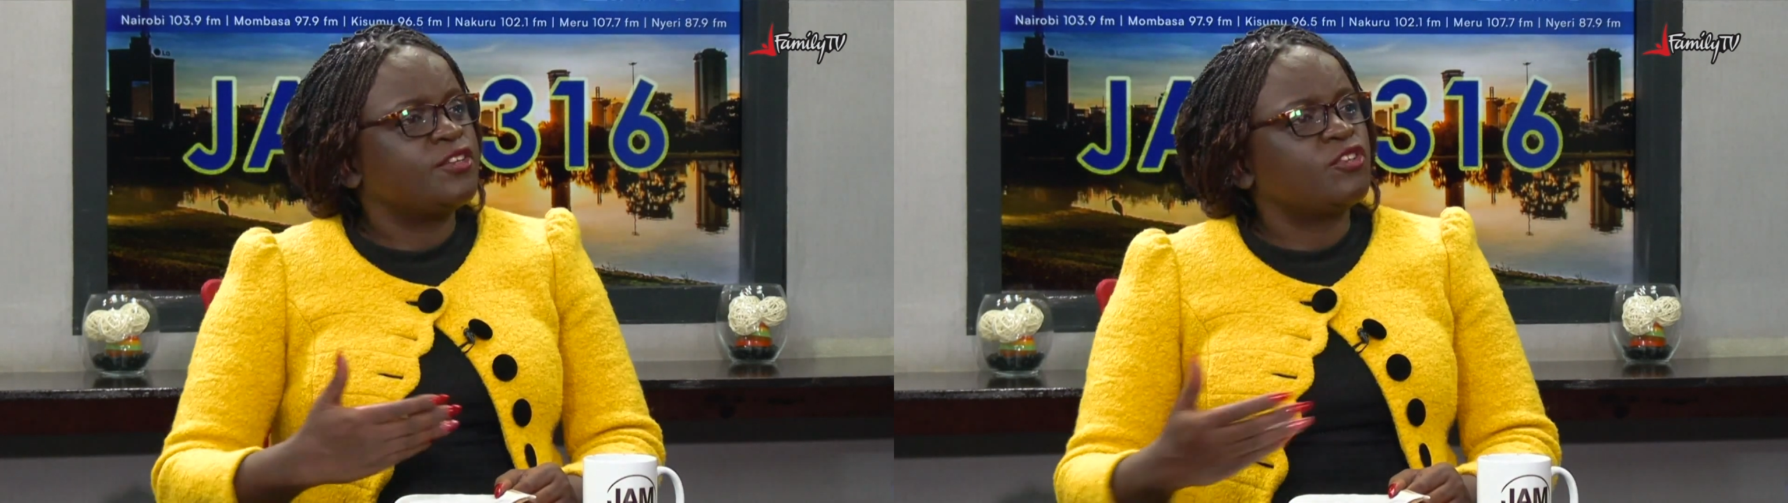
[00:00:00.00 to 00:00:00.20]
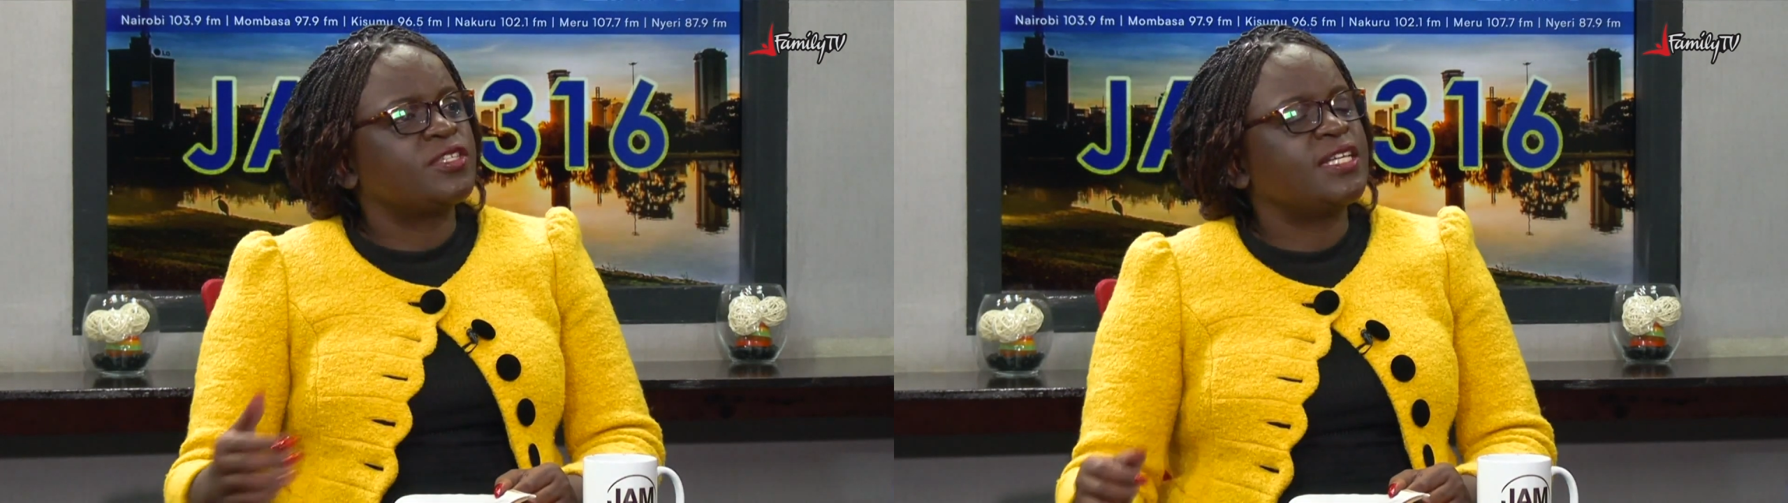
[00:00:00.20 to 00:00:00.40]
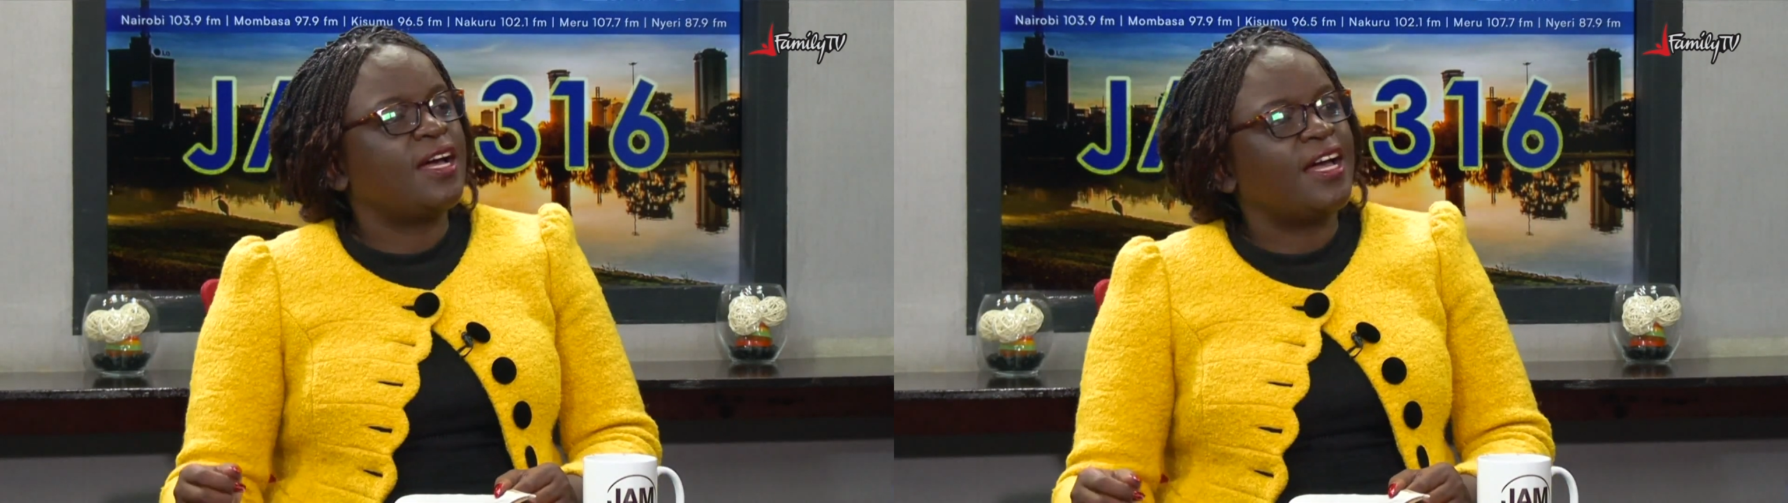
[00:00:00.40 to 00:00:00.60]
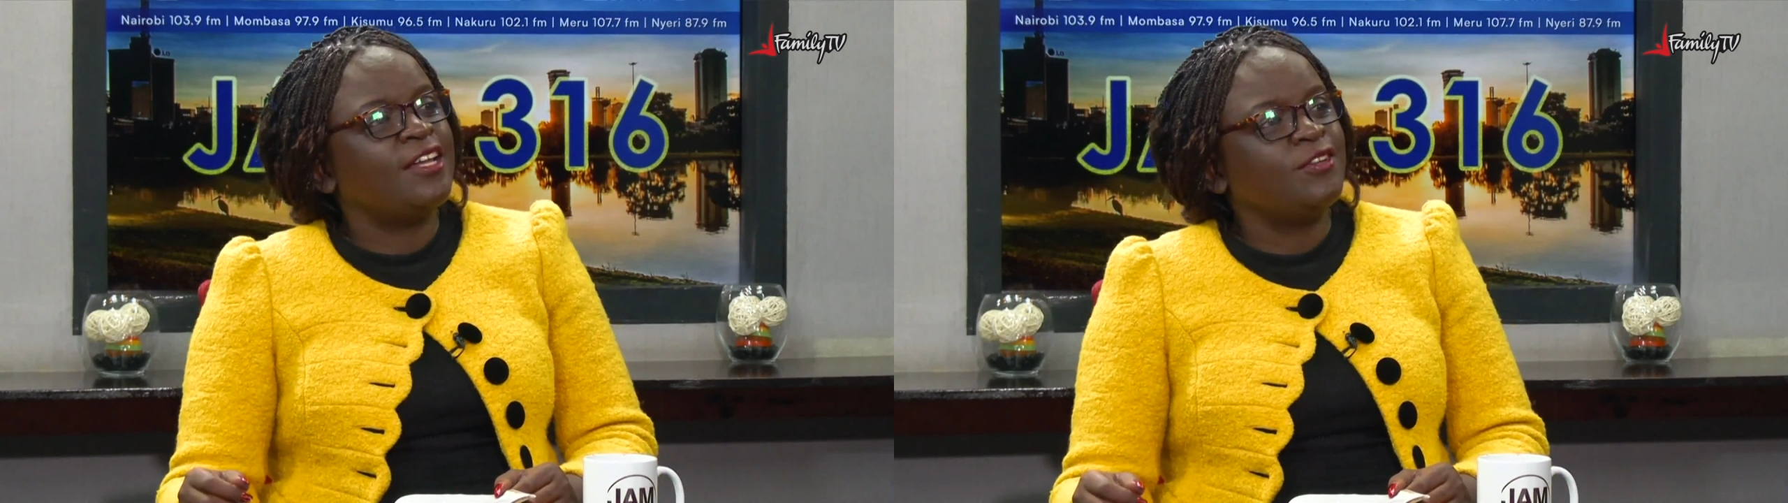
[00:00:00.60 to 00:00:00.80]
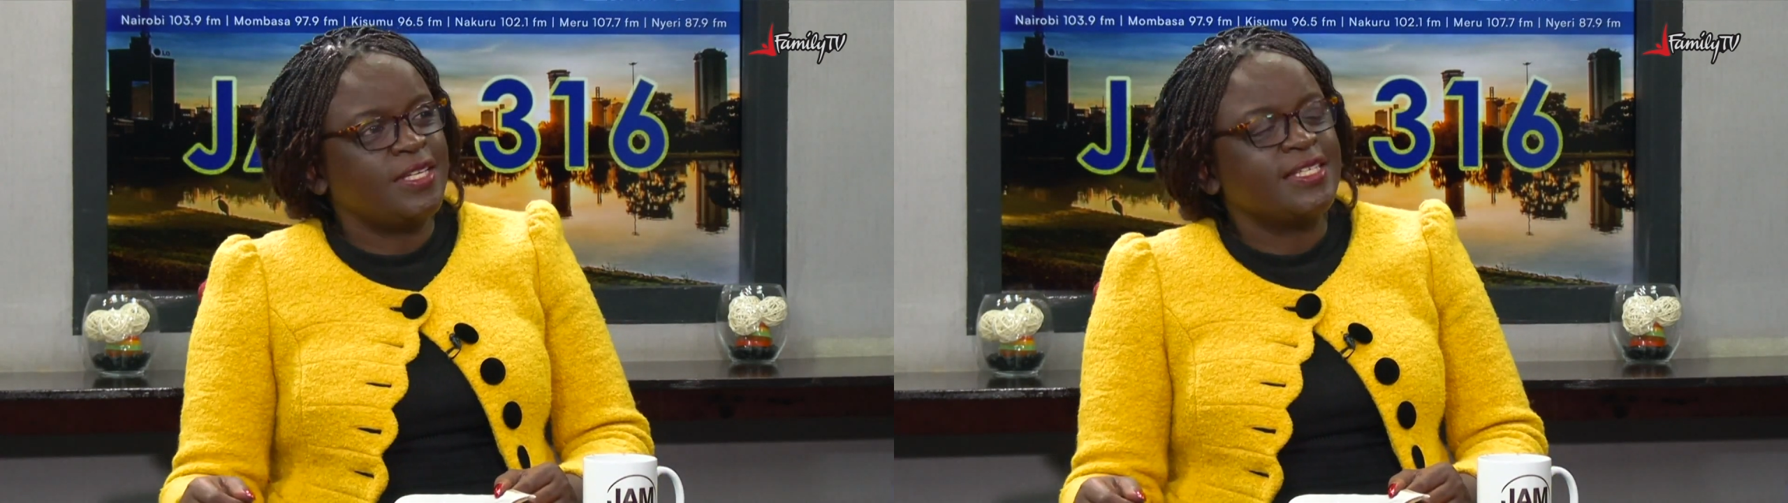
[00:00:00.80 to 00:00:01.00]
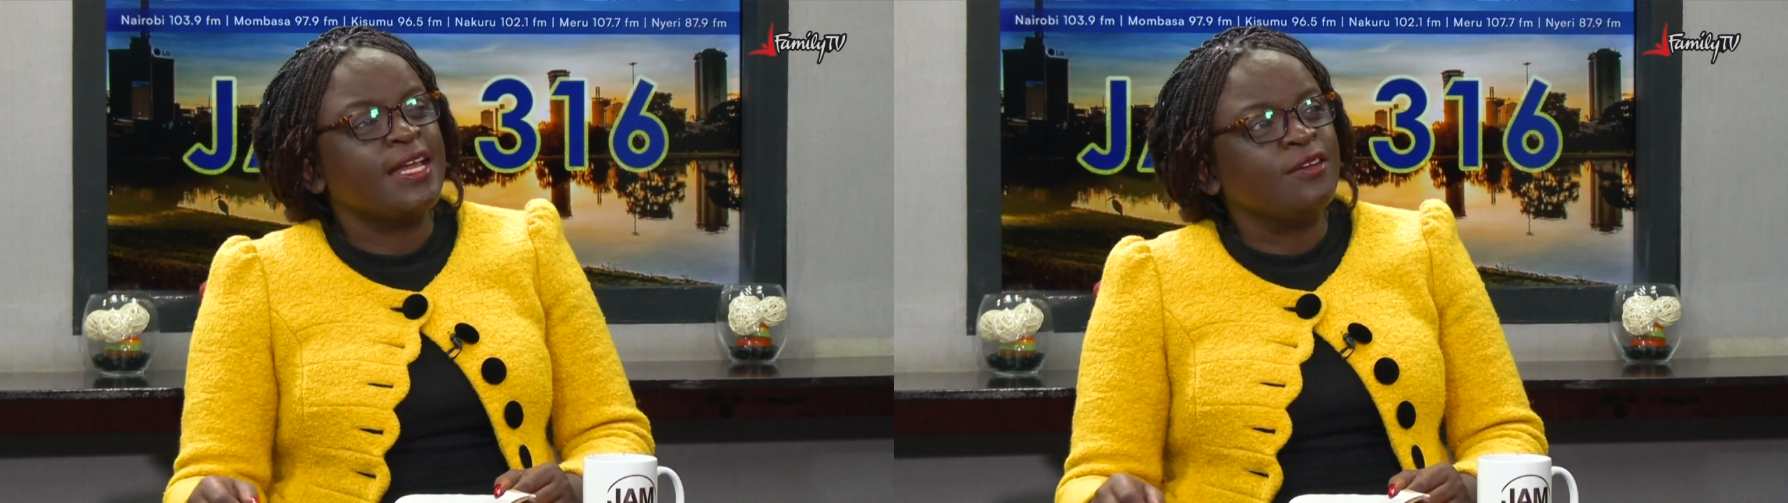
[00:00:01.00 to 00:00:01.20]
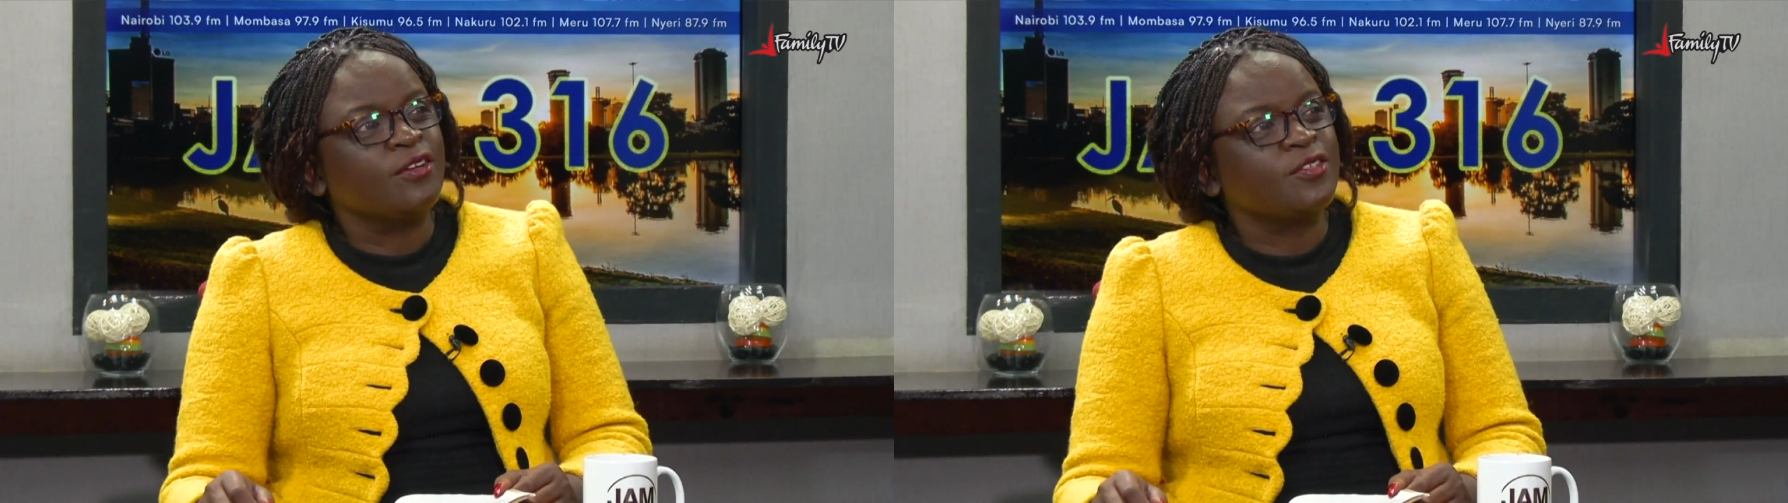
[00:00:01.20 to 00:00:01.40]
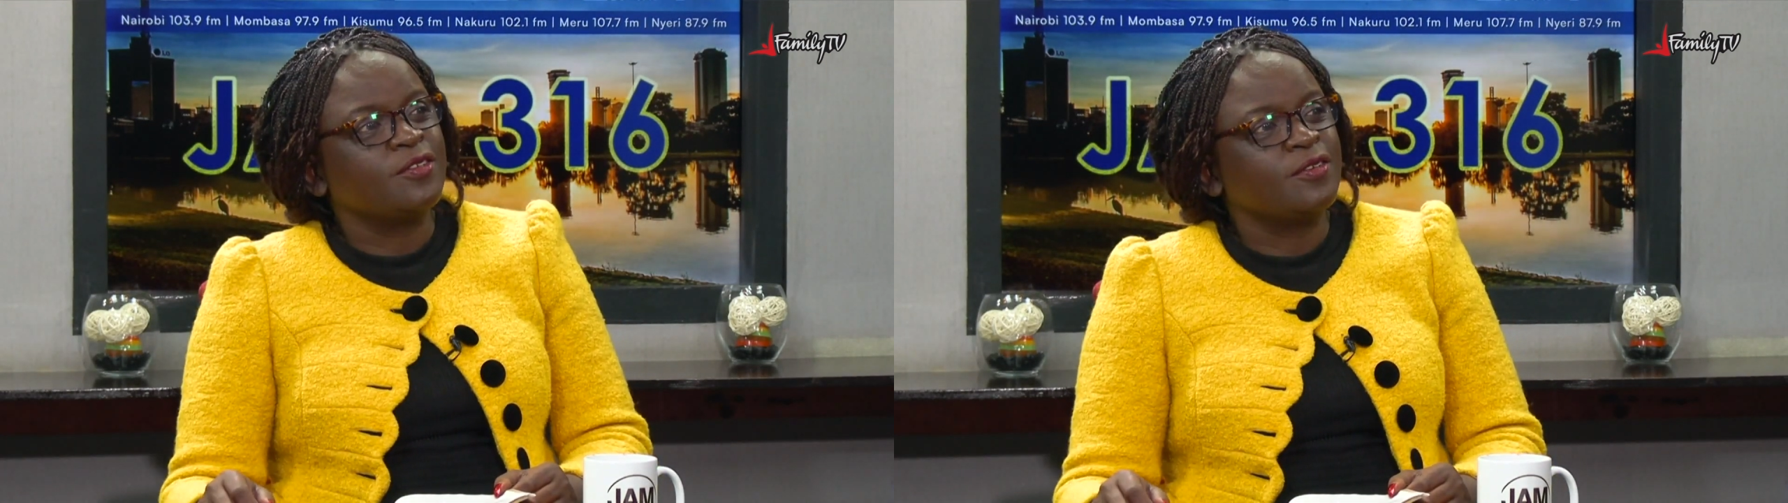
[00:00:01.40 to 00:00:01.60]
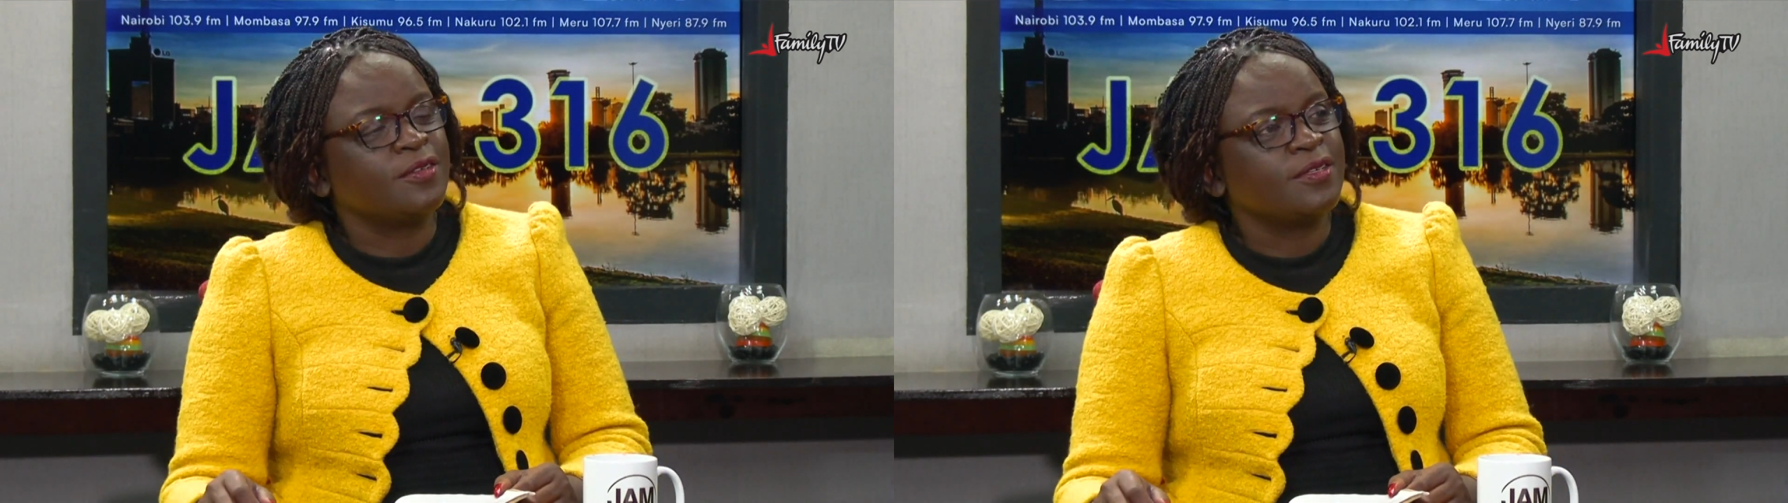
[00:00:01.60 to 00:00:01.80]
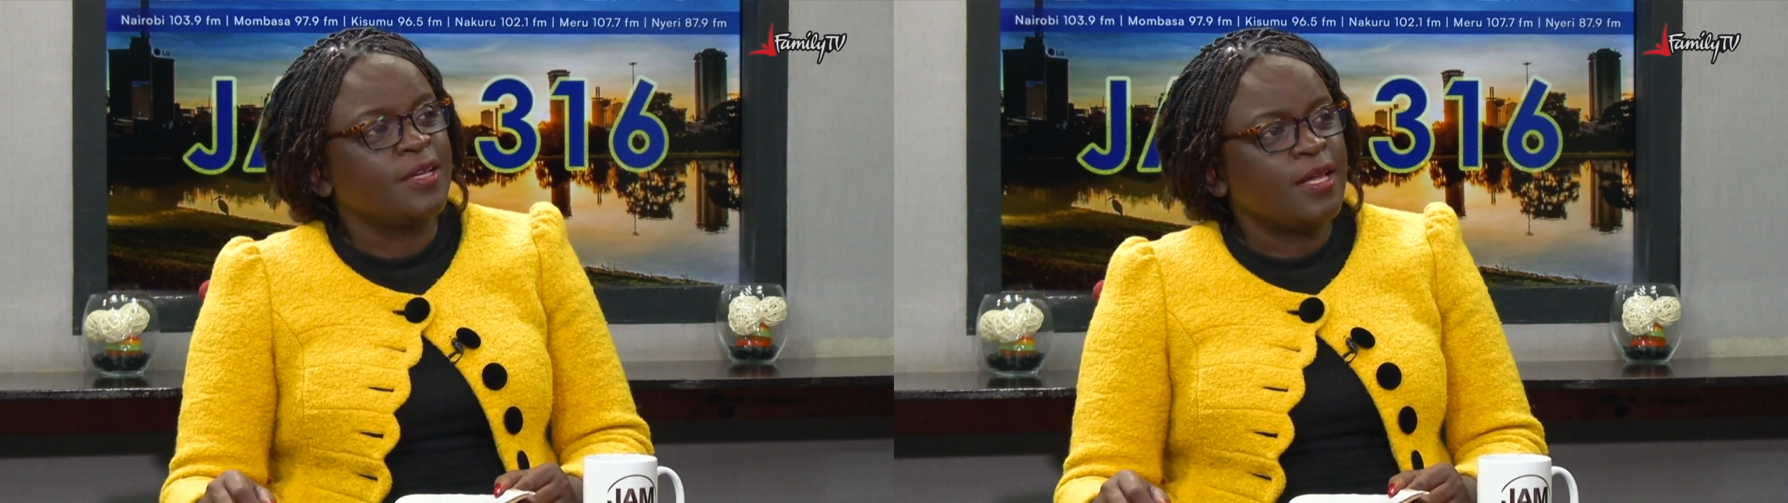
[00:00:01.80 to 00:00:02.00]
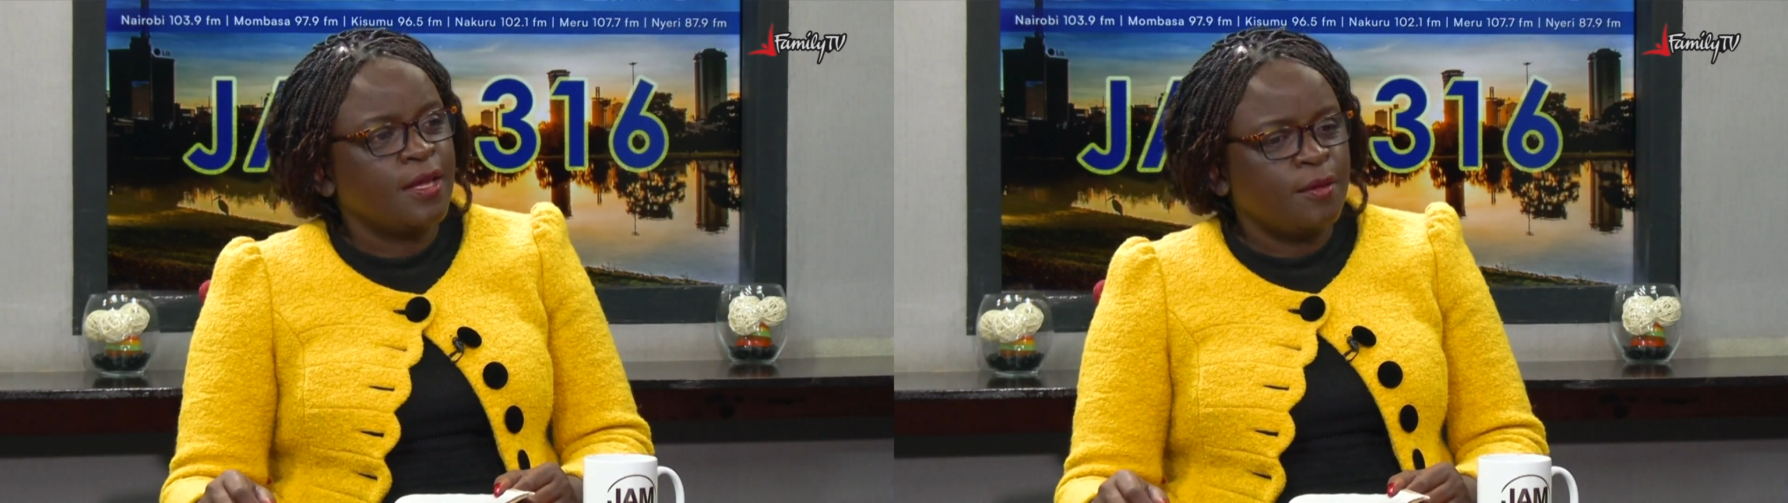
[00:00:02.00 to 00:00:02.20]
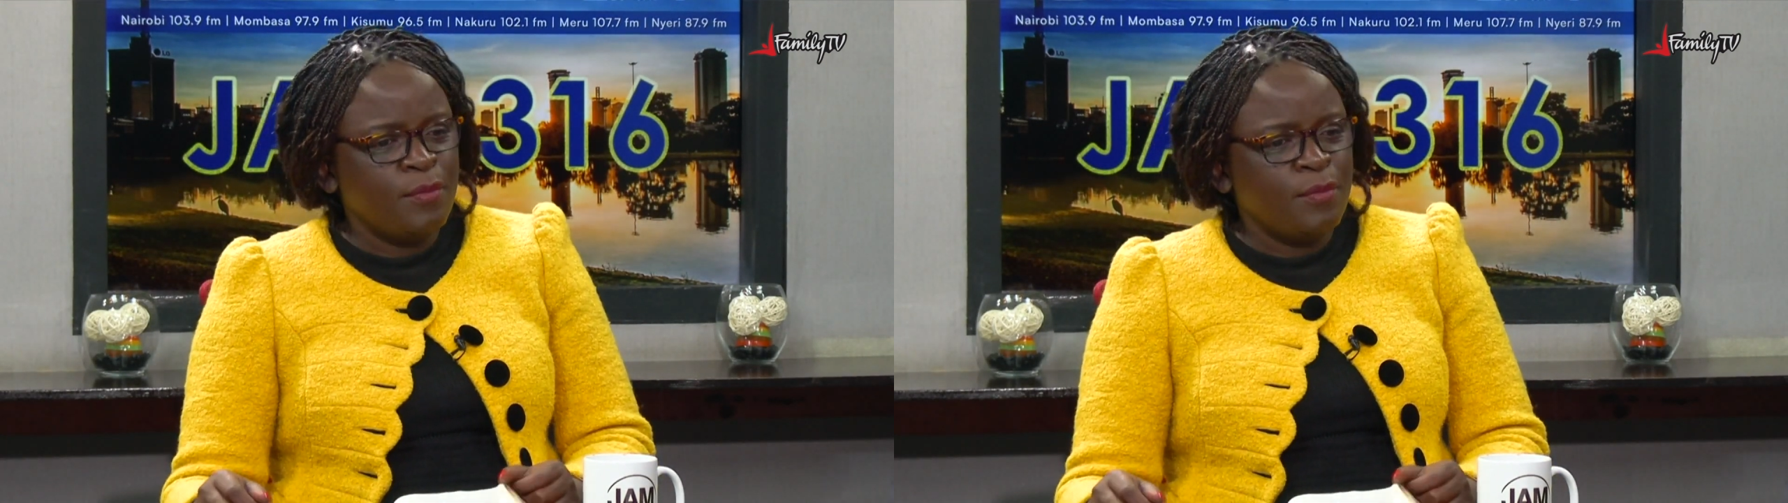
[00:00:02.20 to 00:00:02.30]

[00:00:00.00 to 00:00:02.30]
torture and you decide not to.